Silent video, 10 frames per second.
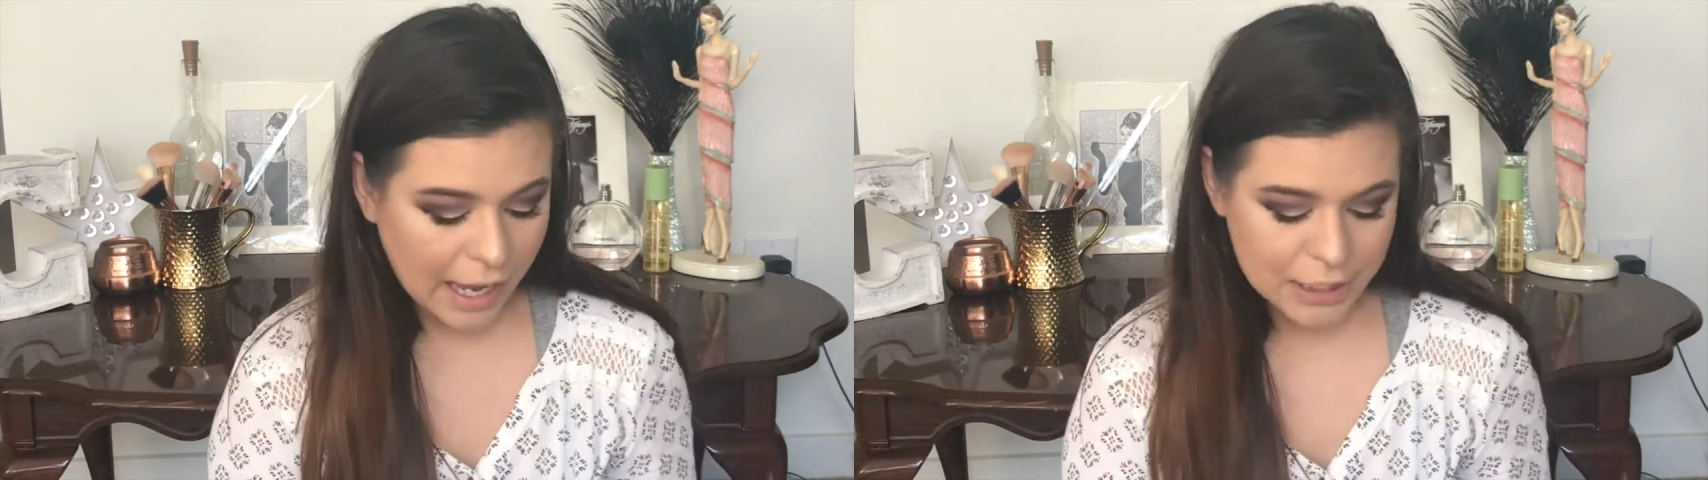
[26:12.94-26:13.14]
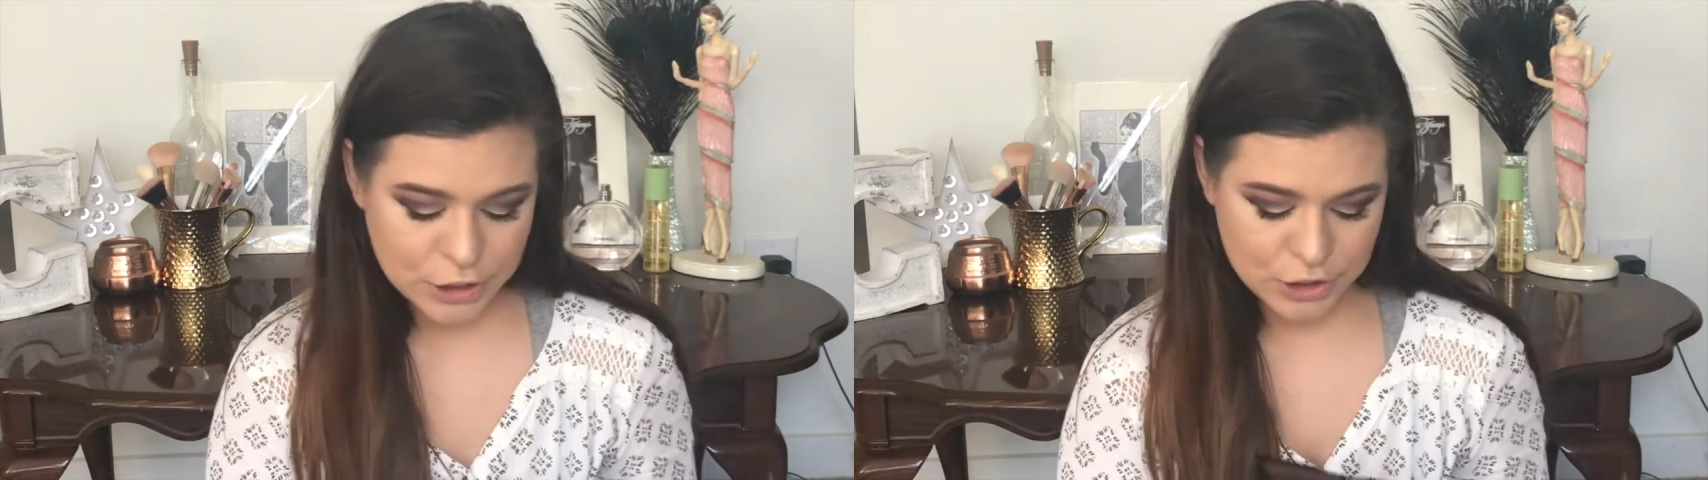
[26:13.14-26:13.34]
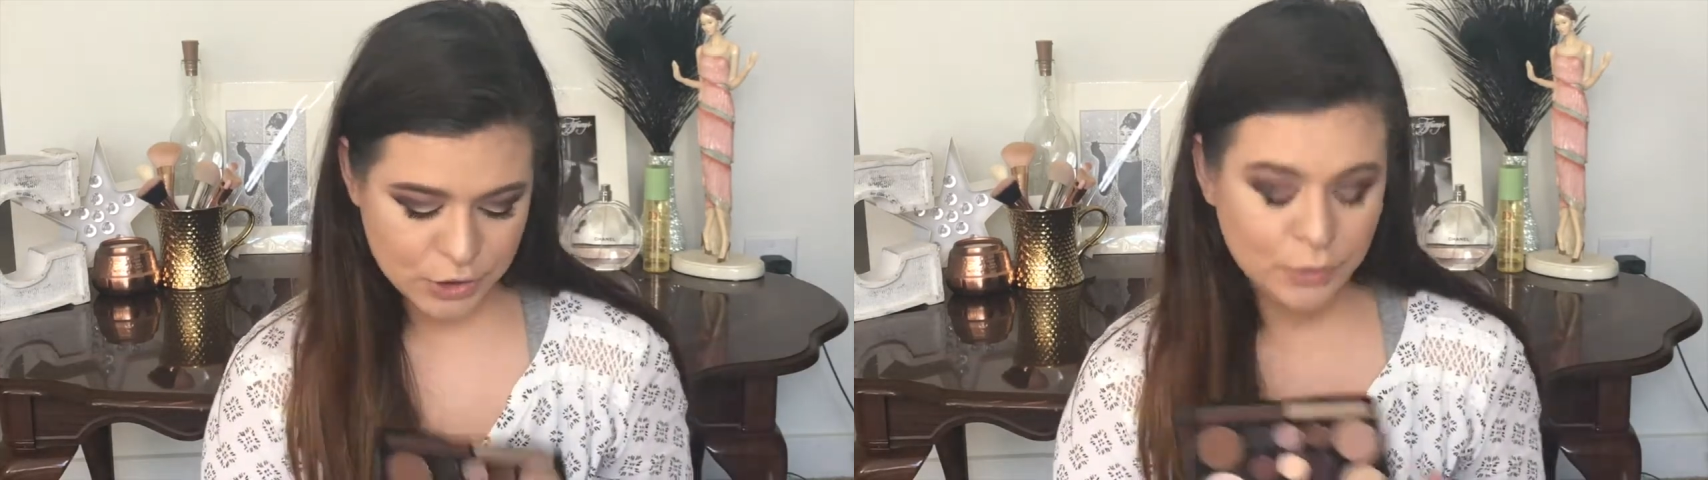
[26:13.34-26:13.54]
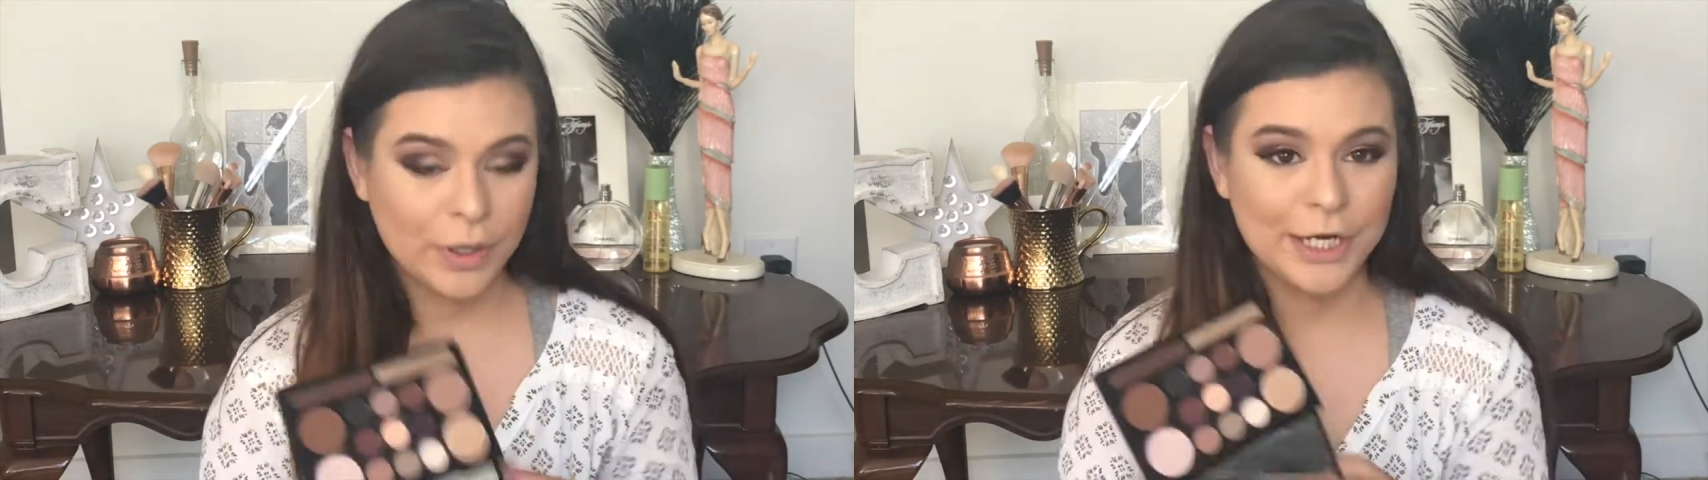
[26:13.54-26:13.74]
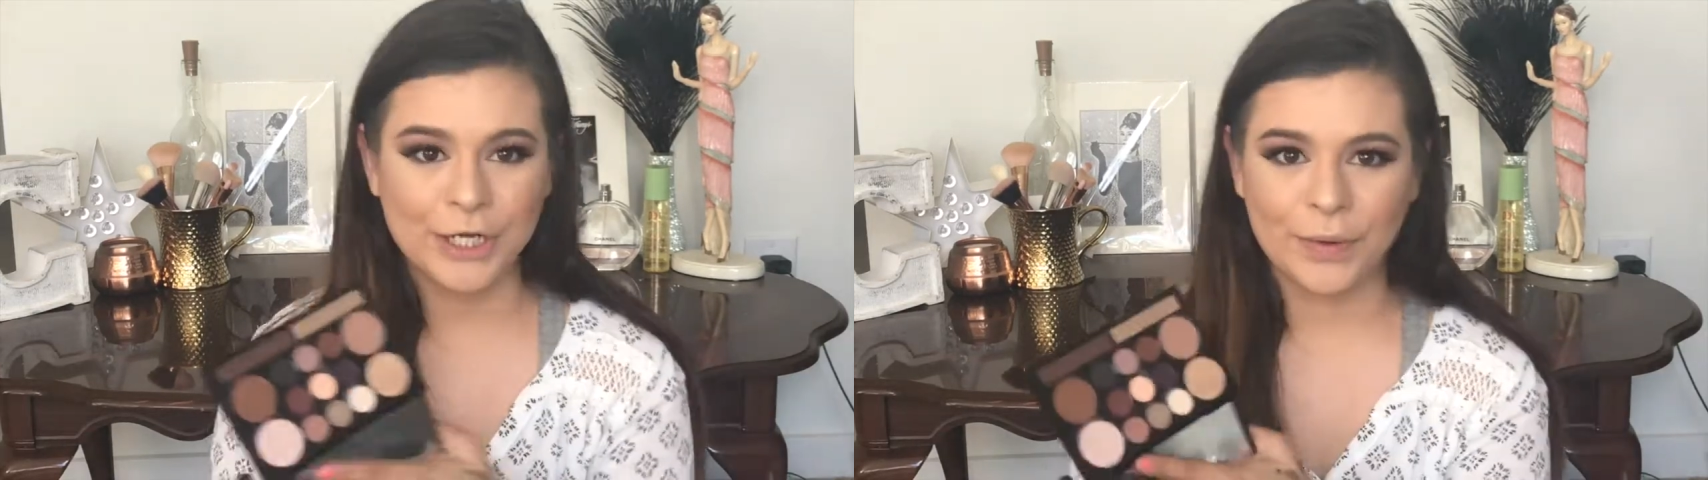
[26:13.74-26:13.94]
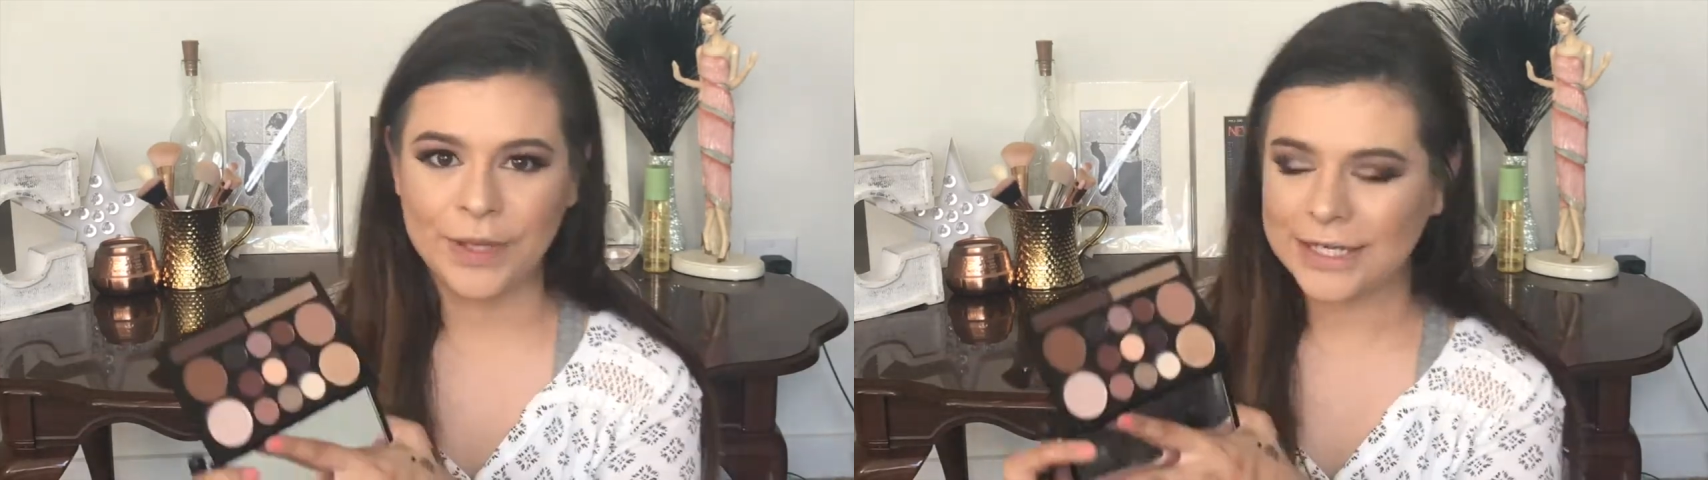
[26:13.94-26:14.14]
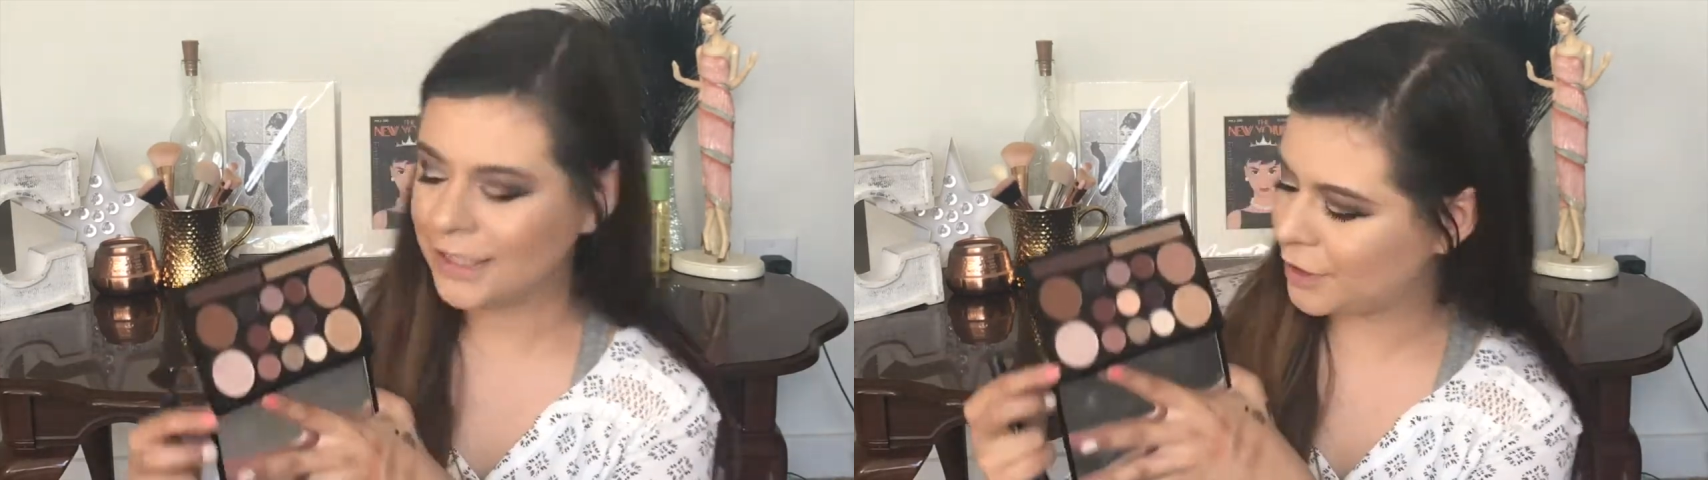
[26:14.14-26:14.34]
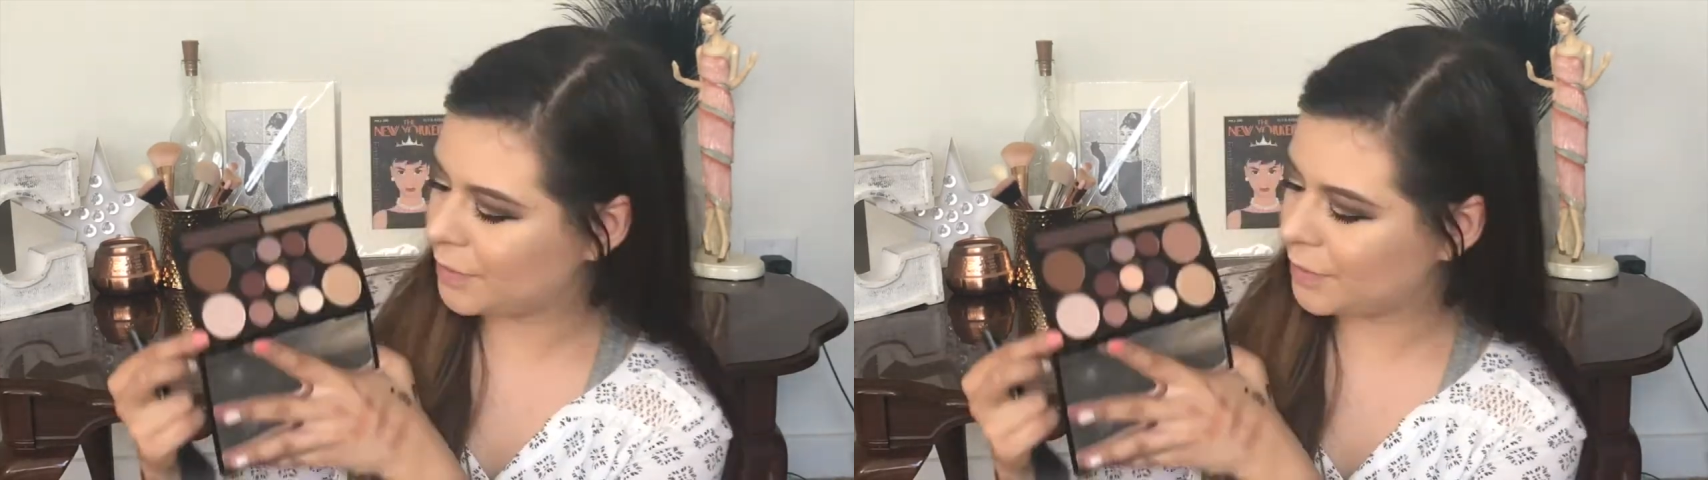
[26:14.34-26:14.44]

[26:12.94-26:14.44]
I do want to go in a